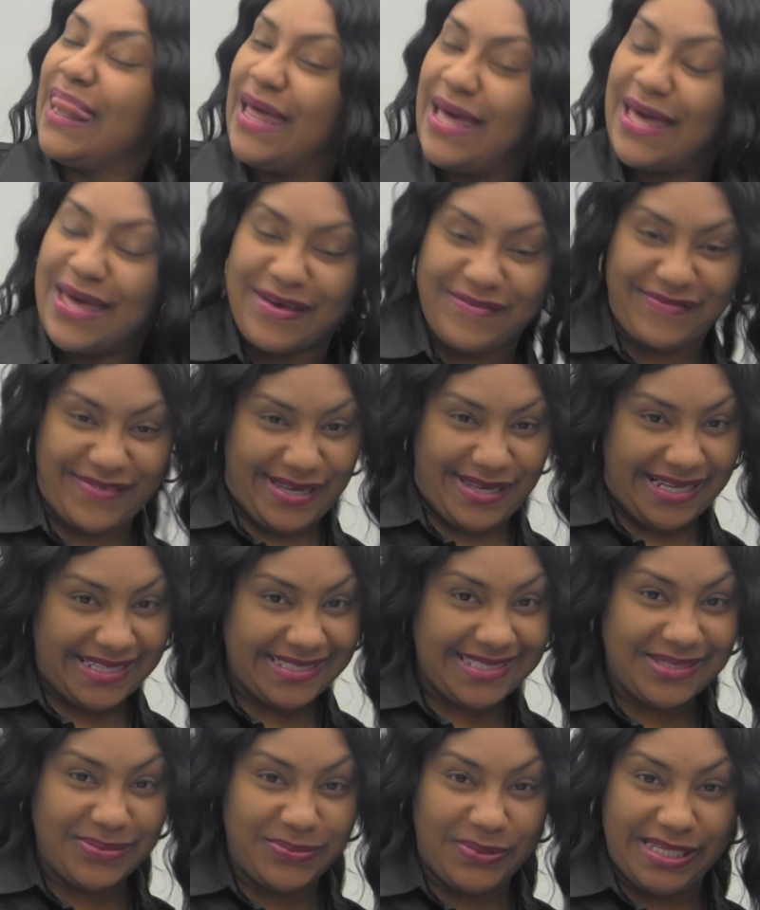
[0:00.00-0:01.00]
love
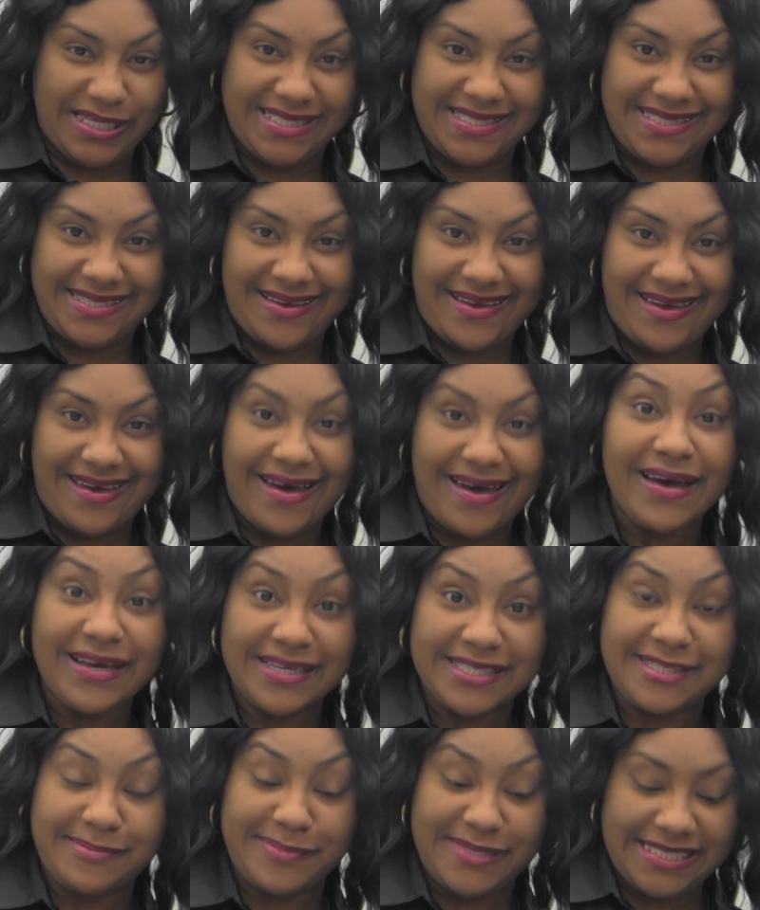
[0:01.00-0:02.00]
it with her
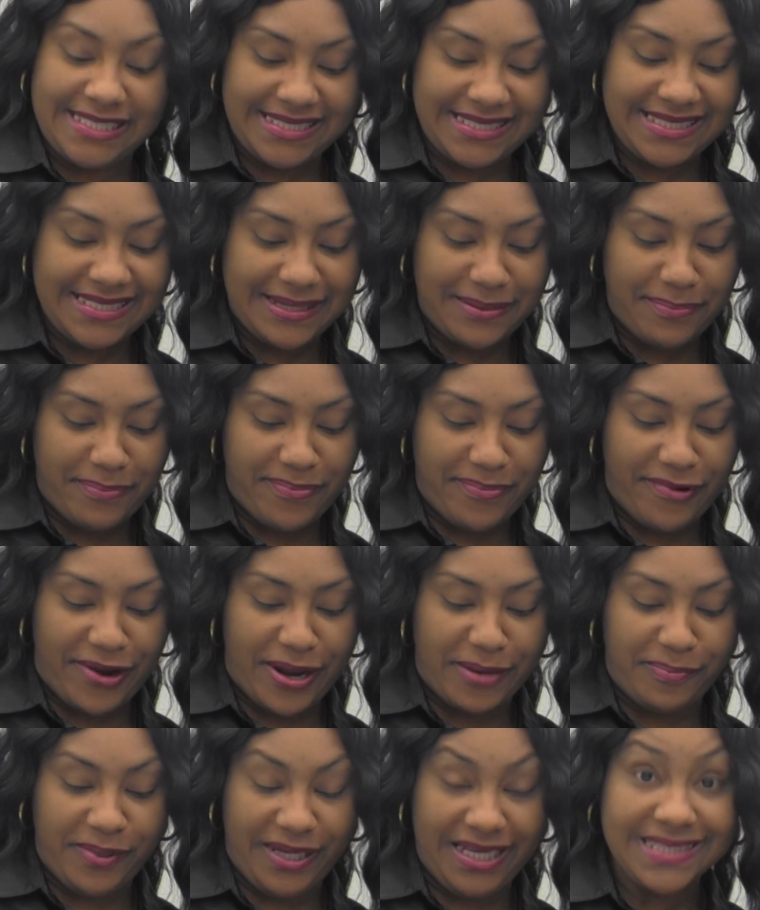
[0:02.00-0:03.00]
husband,
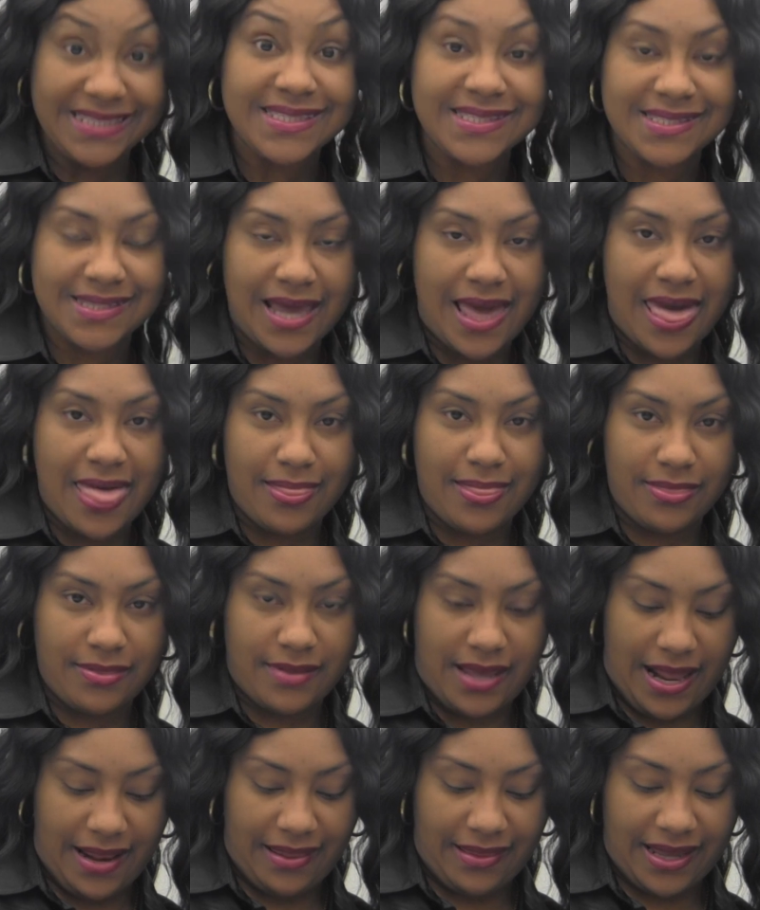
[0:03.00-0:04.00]
Brad Pitt,
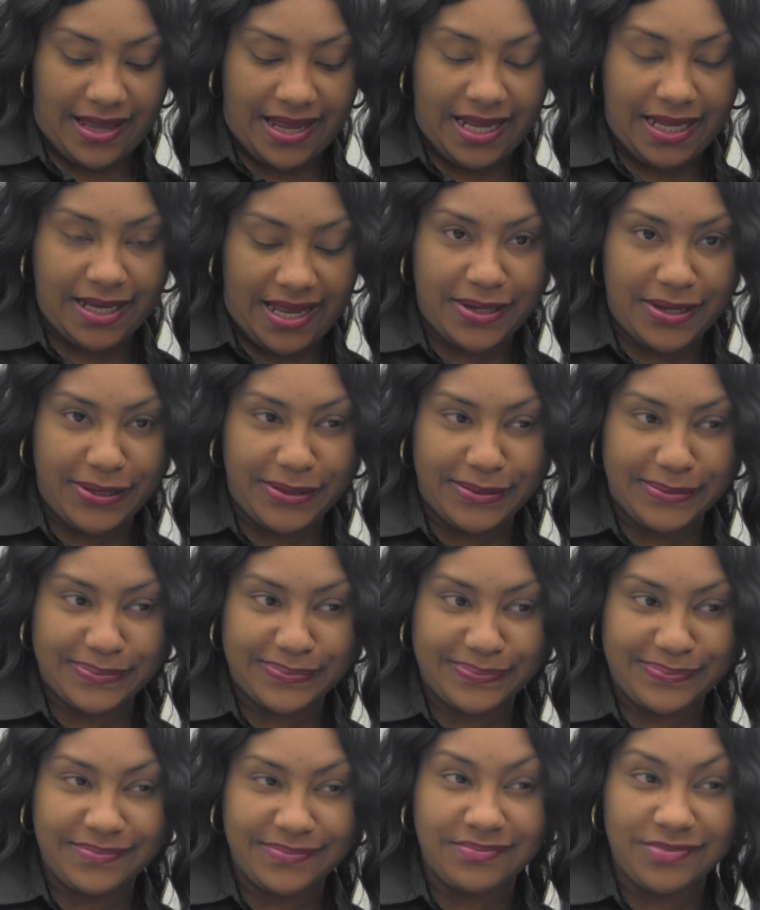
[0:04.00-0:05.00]
and I like
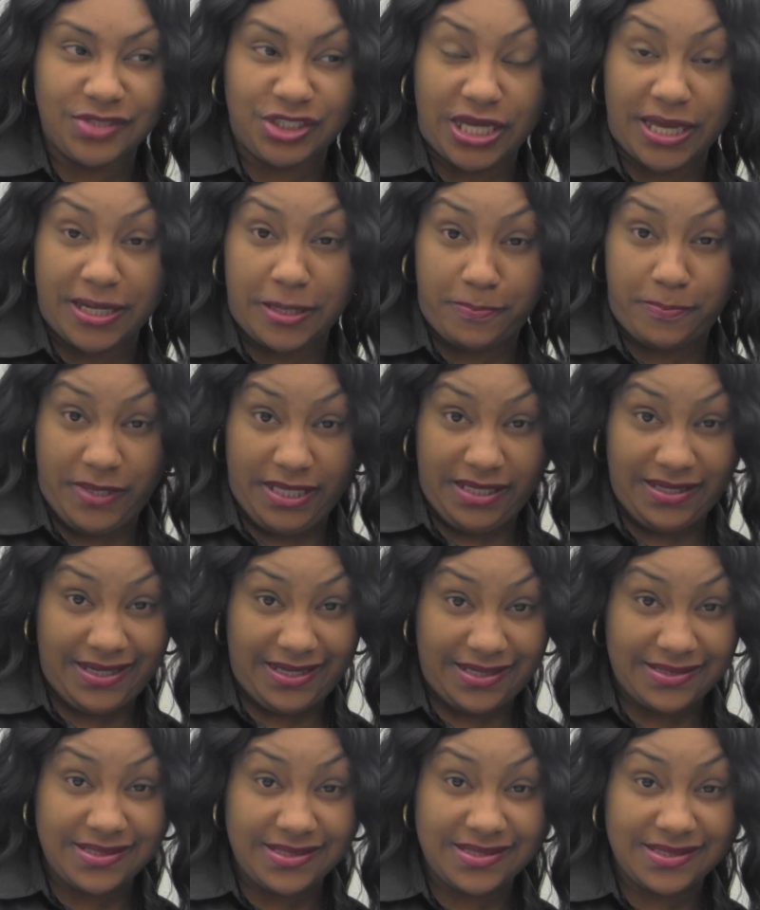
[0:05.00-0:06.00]
Jada
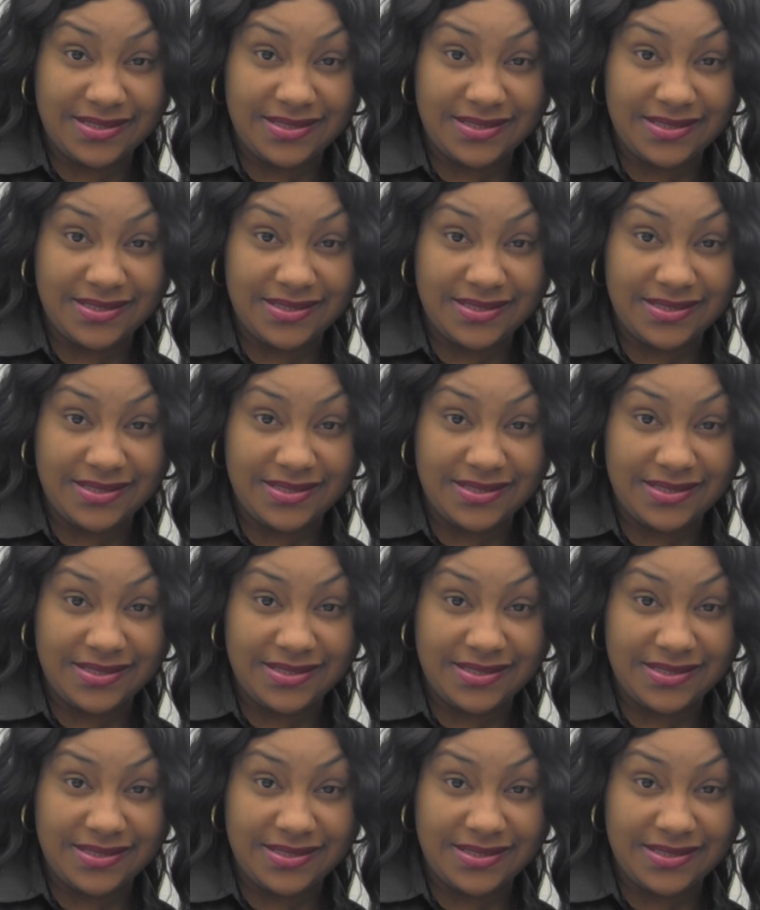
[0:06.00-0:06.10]
Pinkett.